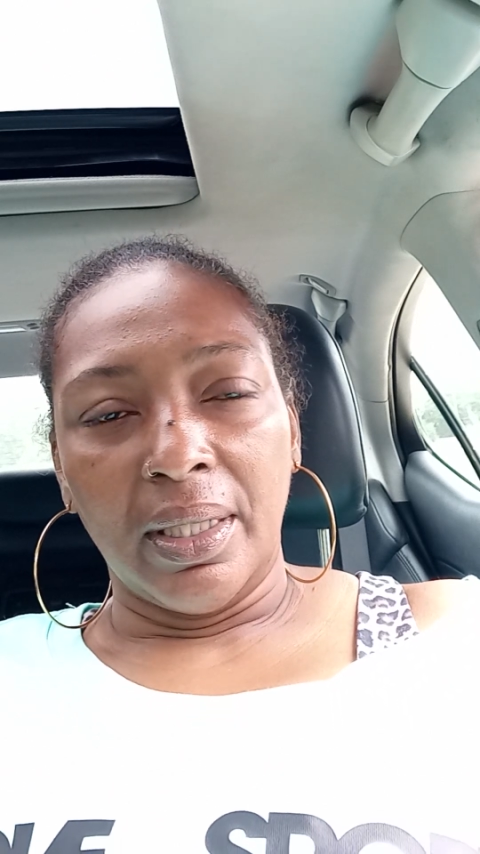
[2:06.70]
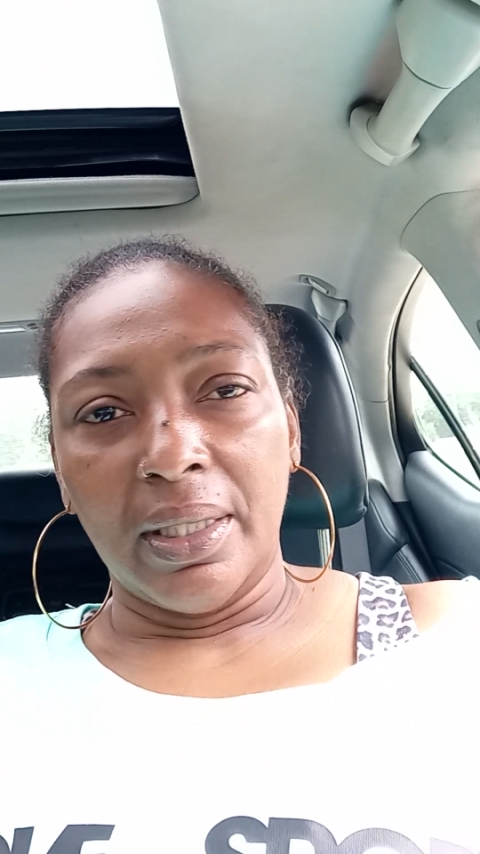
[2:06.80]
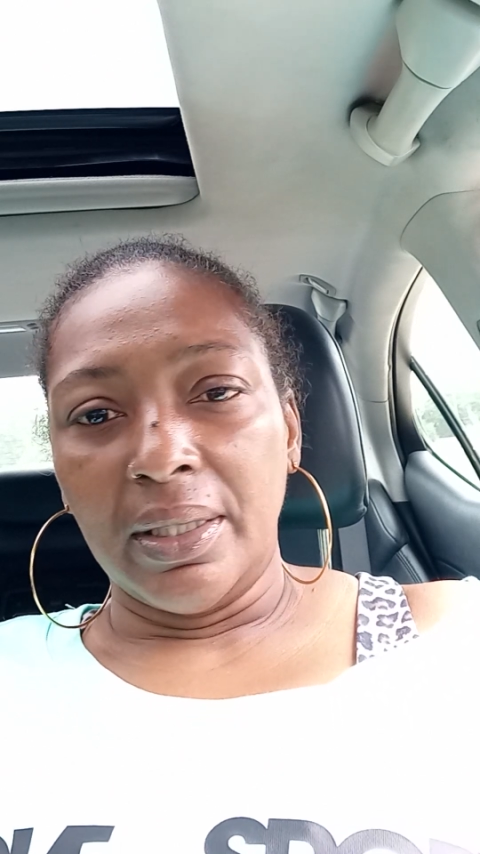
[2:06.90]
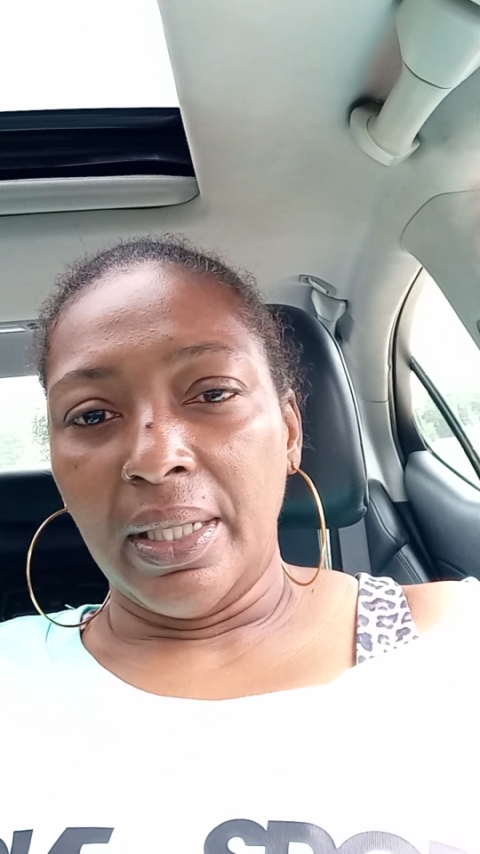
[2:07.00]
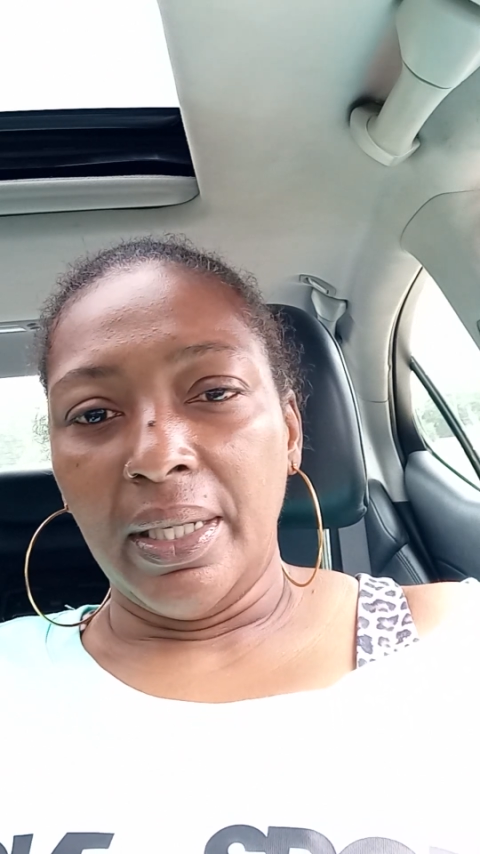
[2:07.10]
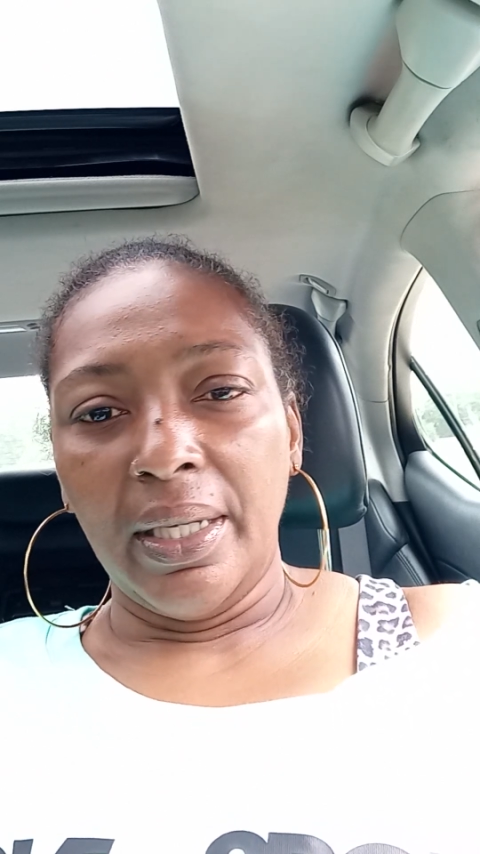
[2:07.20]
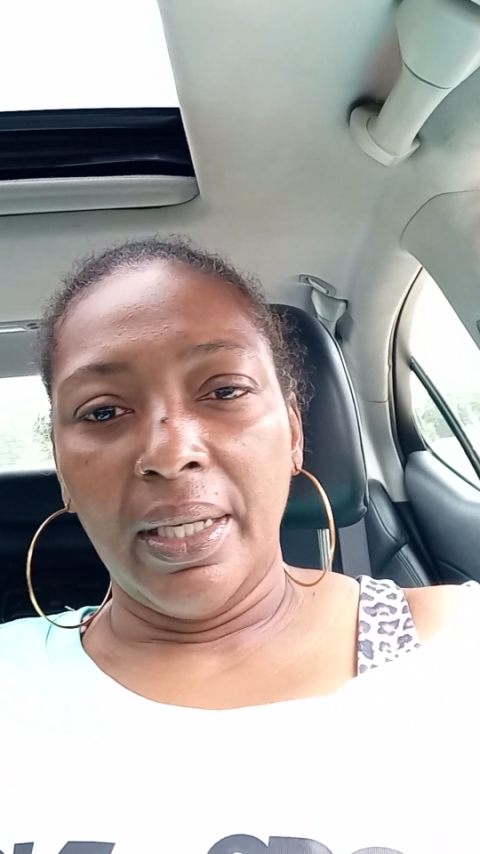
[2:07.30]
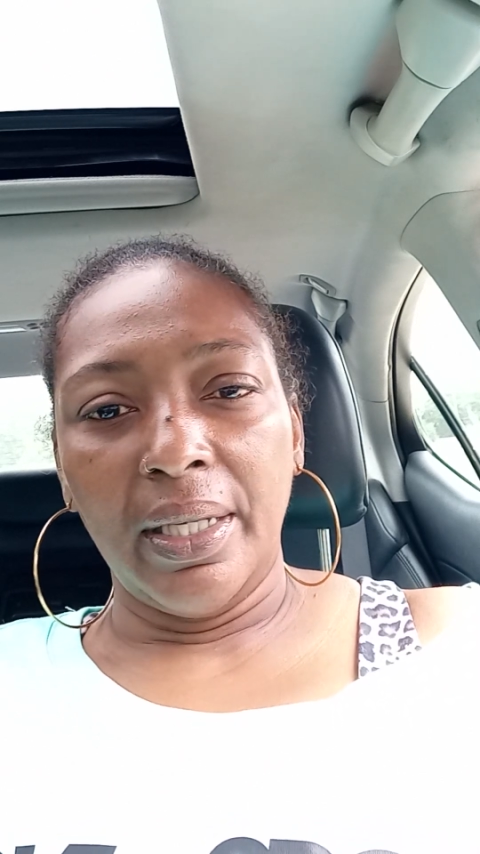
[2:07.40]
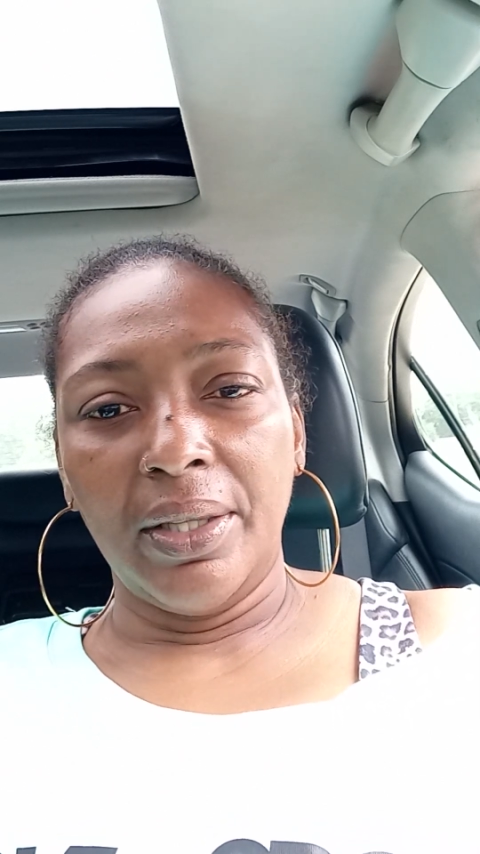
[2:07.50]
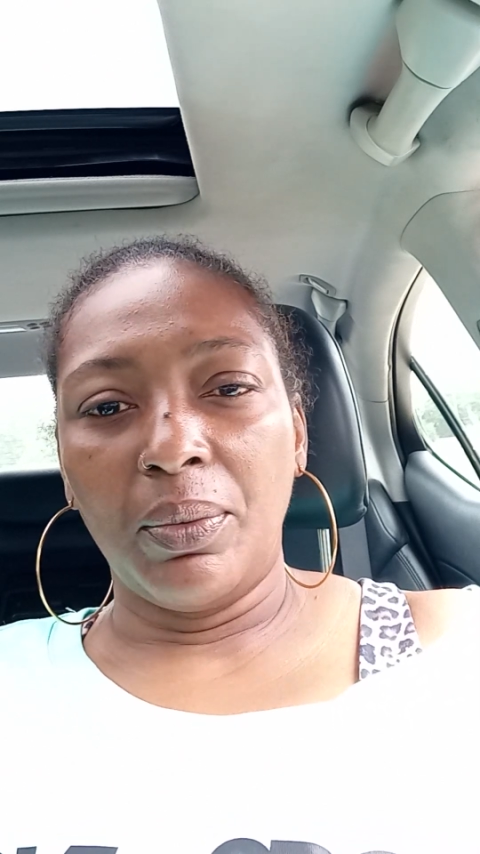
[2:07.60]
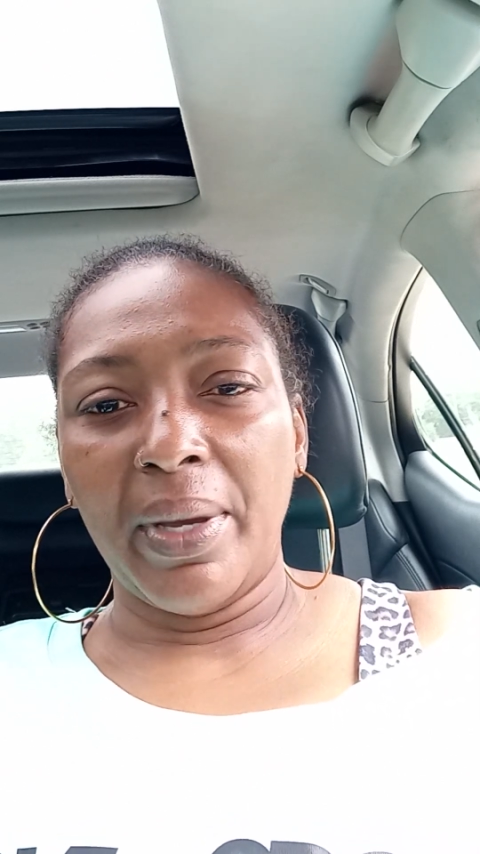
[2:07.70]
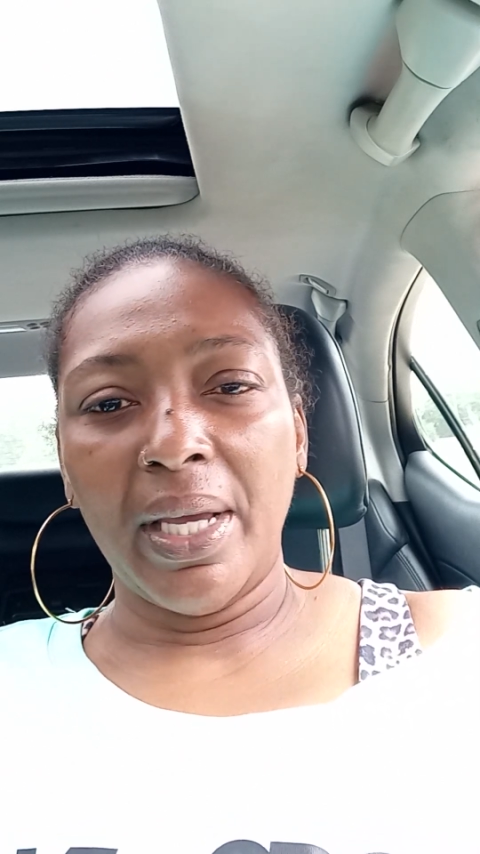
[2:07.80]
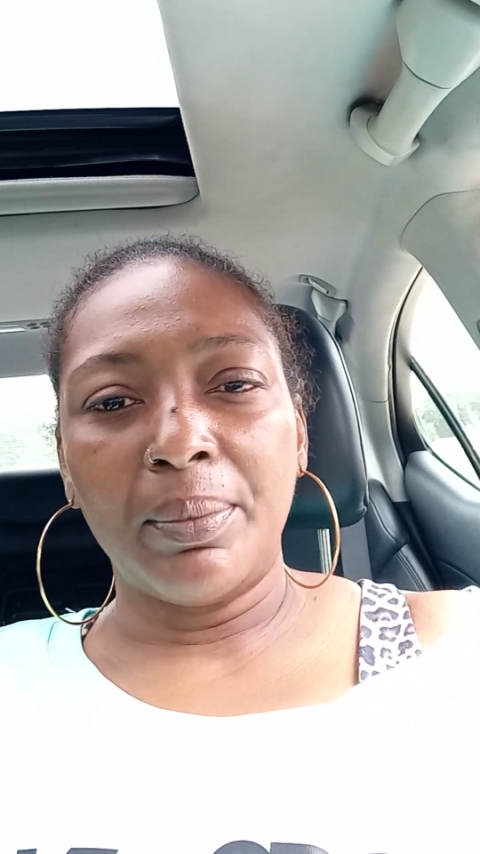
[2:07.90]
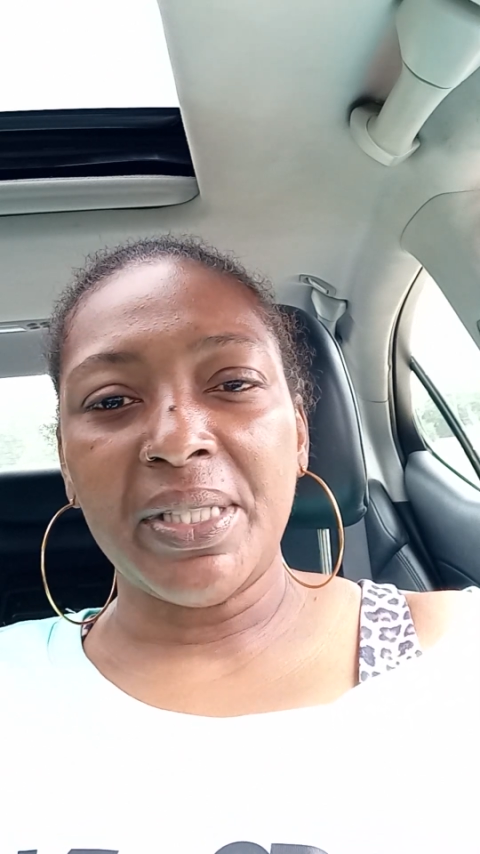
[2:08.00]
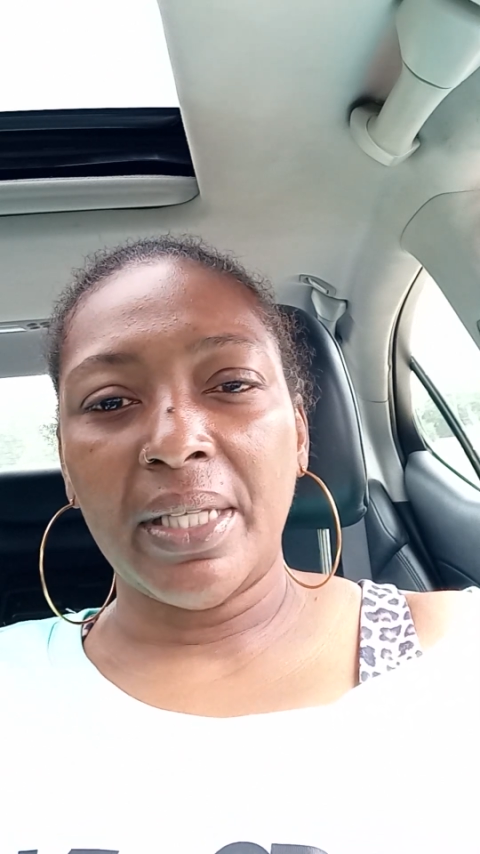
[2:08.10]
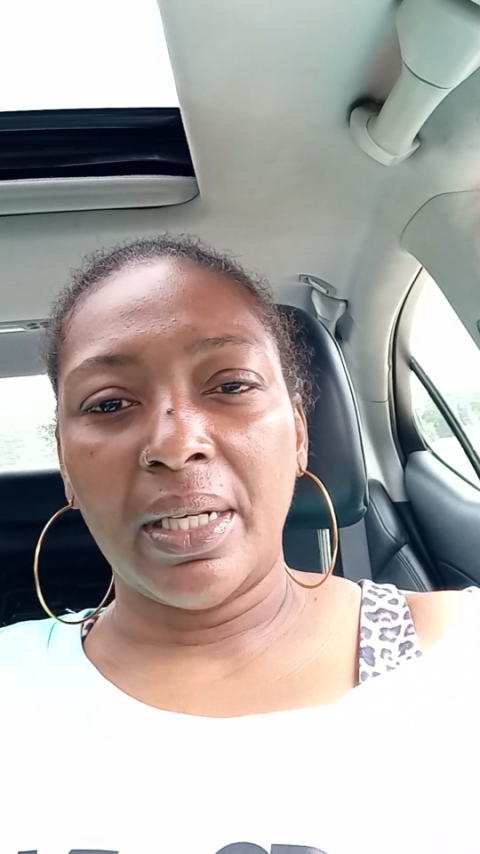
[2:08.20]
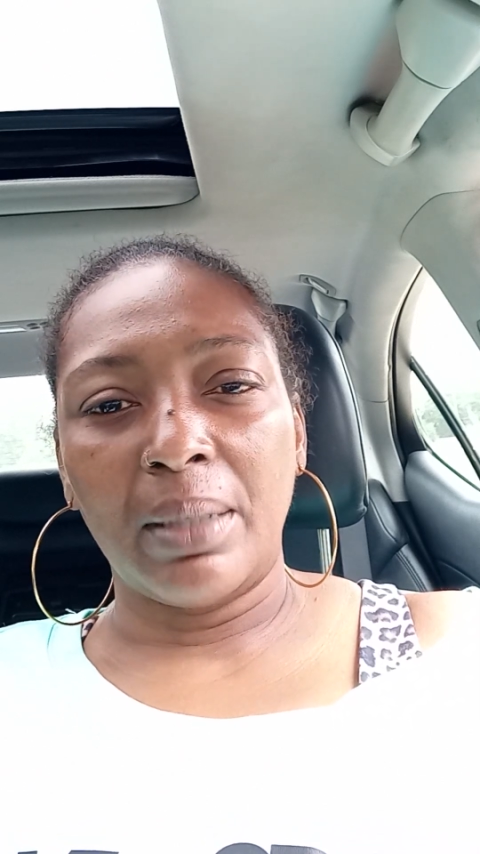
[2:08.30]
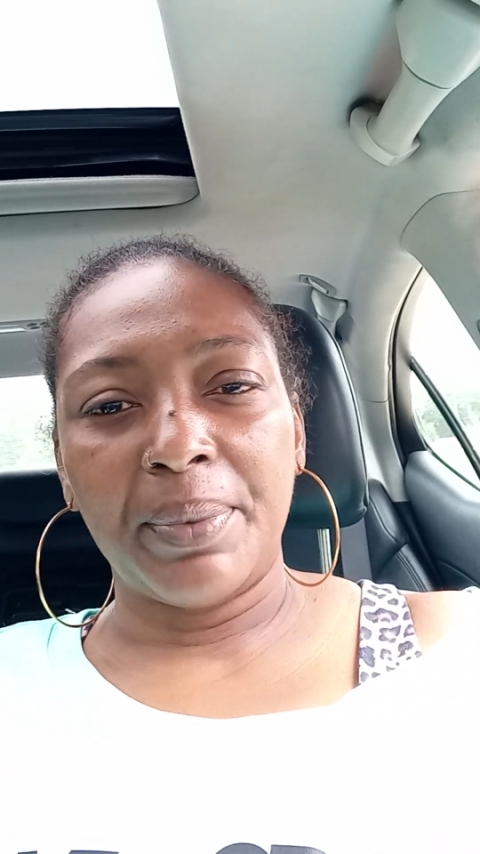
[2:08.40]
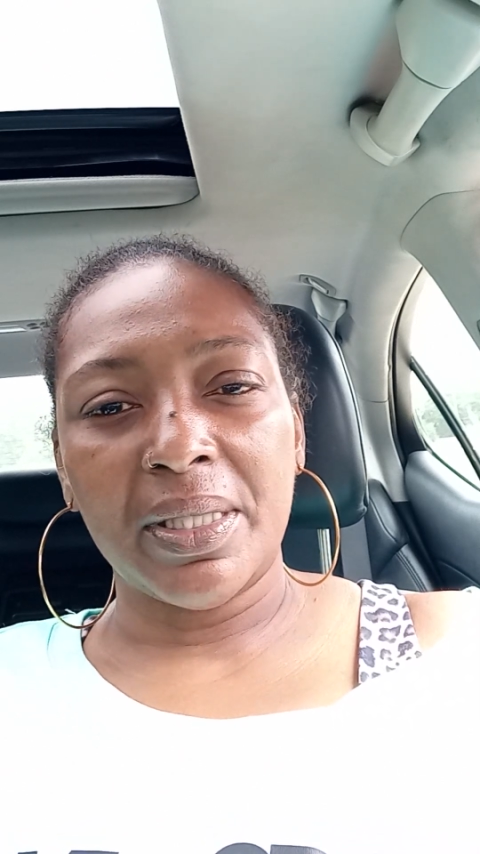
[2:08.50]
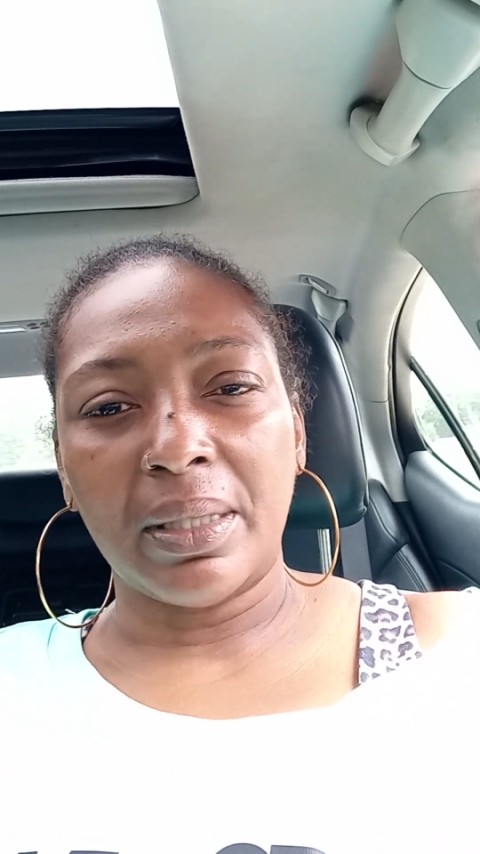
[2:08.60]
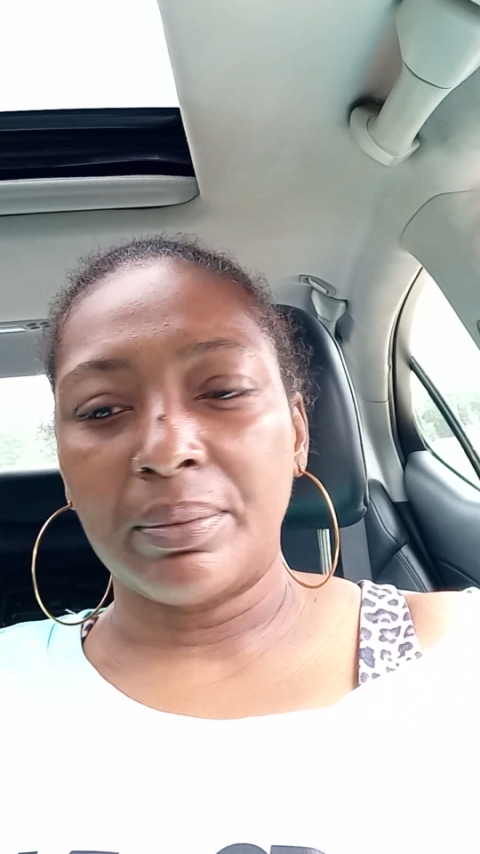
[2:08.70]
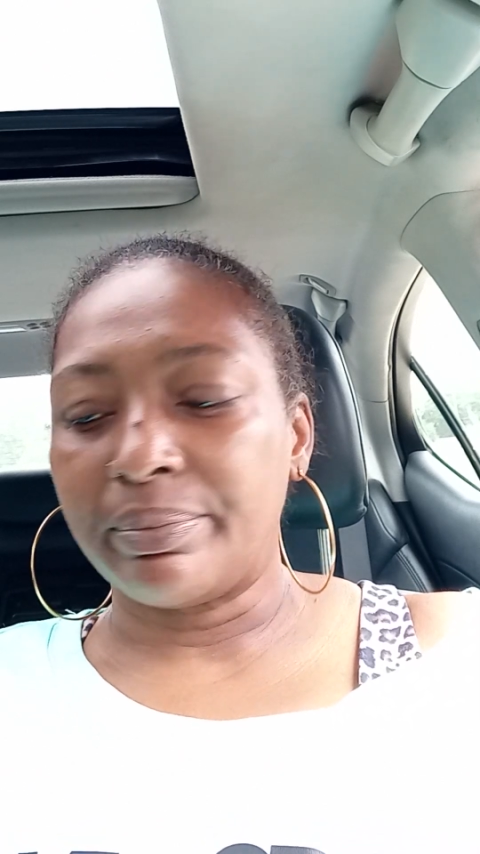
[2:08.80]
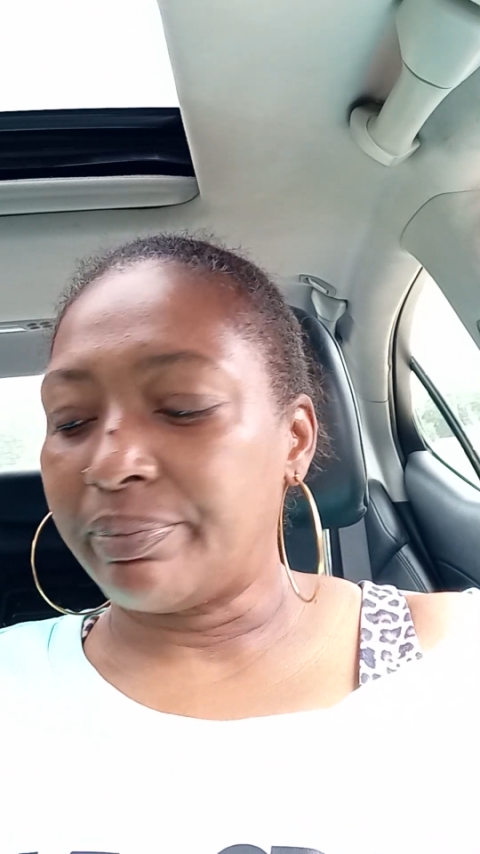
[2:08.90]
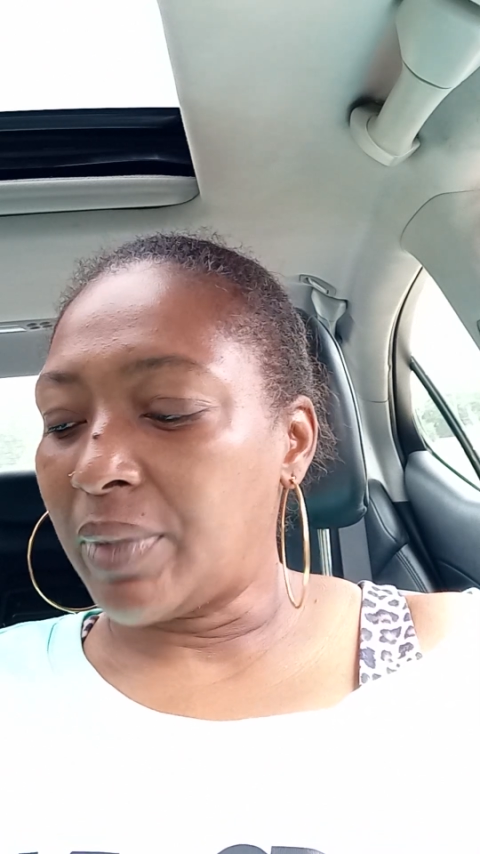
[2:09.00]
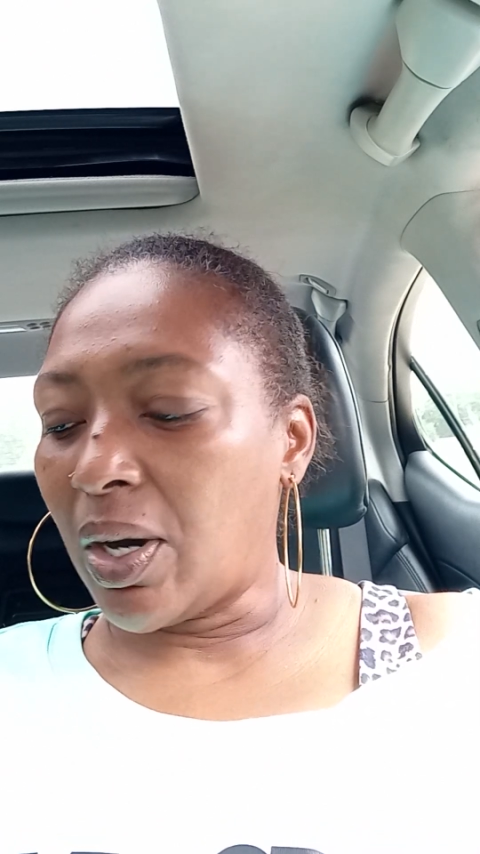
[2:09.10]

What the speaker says: And the way I'm set up is I'm